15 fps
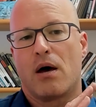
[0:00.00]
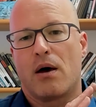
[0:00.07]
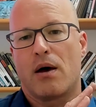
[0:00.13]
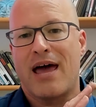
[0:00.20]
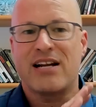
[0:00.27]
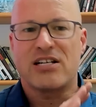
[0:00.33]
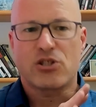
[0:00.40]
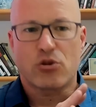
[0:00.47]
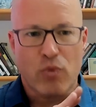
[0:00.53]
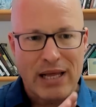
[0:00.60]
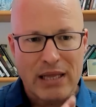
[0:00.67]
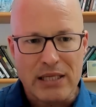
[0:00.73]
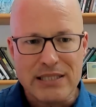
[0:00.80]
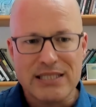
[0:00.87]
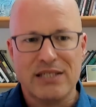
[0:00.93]
And it's
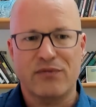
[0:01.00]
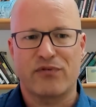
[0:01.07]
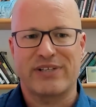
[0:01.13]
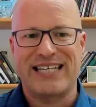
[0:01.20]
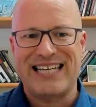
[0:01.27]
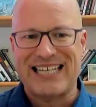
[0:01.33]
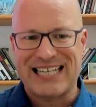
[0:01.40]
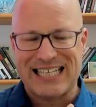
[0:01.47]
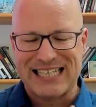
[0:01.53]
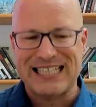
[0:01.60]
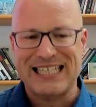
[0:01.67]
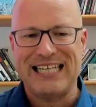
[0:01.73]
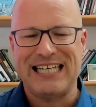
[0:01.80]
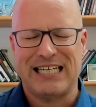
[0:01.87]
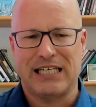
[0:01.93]
relatively
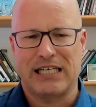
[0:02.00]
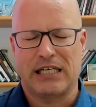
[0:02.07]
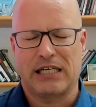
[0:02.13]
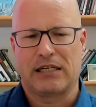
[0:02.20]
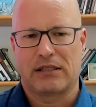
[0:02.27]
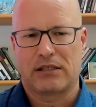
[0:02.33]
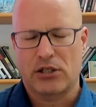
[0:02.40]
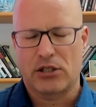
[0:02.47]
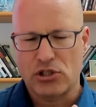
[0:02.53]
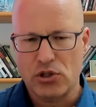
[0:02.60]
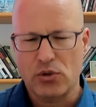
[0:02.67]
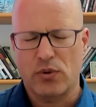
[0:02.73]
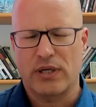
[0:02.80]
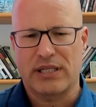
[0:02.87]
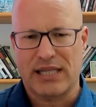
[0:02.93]
clean to
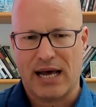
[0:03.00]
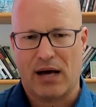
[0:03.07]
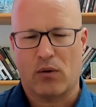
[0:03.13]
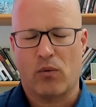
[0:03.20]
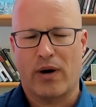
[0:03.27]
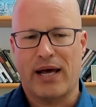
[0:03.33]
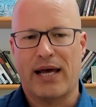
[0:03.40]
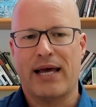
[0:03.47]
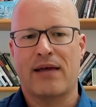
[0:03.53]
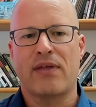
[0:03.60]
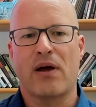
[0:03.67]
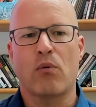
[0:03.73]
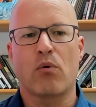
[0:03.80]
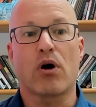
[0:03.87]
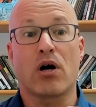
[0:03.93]
do it that way. And
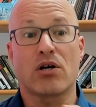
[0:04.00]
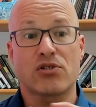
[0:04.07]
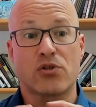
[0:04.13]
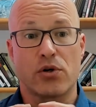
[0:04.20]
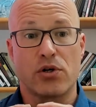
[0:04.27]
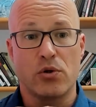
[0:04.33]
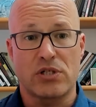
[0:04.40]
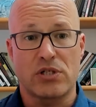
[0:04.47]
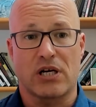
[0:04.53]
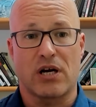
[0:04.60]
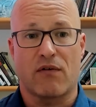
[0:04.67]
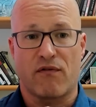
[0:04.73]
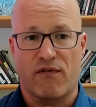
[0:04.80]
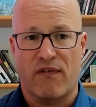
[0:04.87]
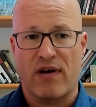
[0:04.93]
they were also using
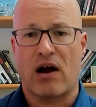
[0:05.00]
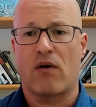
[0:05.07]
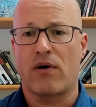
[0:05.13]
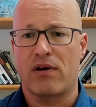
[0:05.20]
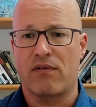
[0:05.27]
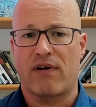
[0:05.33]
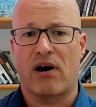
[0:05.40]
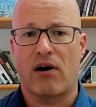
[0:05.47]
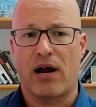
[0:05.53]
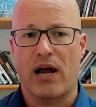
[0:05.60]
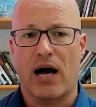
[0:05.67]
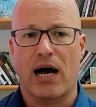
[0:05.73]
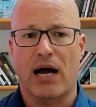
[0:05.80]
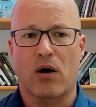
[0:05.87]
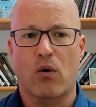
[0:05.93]
a very, very
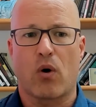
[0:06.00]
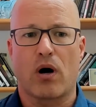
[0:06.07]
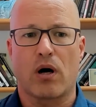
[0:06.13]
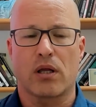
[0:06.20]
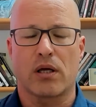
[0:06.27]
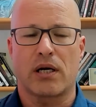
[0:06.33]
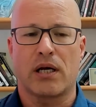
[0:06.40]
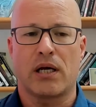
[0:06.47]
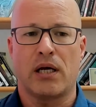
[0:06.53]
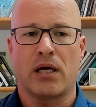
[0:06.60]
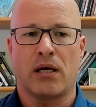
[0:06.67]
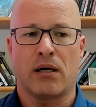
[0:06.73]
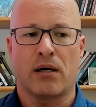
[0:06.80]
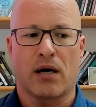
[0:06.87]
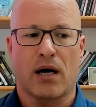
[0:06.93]
high
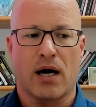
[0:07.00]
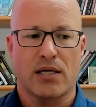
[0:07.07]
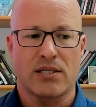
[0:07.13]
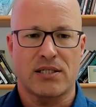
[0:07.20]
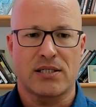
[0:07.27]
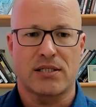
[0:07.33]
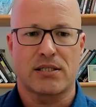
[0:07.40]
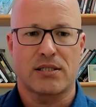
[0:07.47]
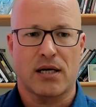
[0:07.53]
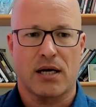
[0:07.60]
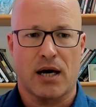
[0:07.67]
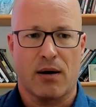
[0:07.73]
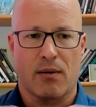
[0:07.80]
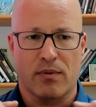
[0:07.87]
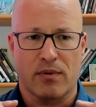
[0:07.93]
quality
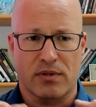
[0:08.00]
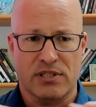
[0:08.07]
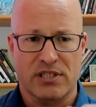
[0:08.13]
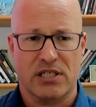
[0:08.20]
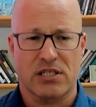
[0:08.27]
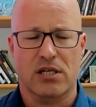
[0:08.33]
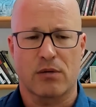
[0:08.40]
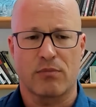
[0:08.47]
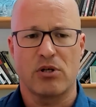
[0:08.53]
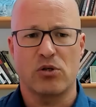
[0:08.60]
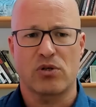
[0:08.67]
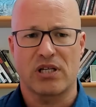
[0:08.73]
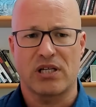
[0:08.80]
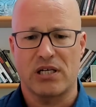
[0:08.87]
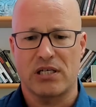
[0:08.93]
system
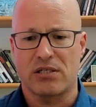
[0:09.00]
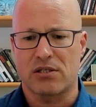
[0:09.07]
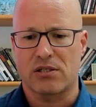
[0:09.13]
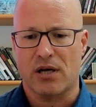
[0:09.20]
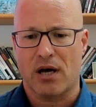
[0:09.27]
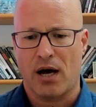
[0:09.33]
using these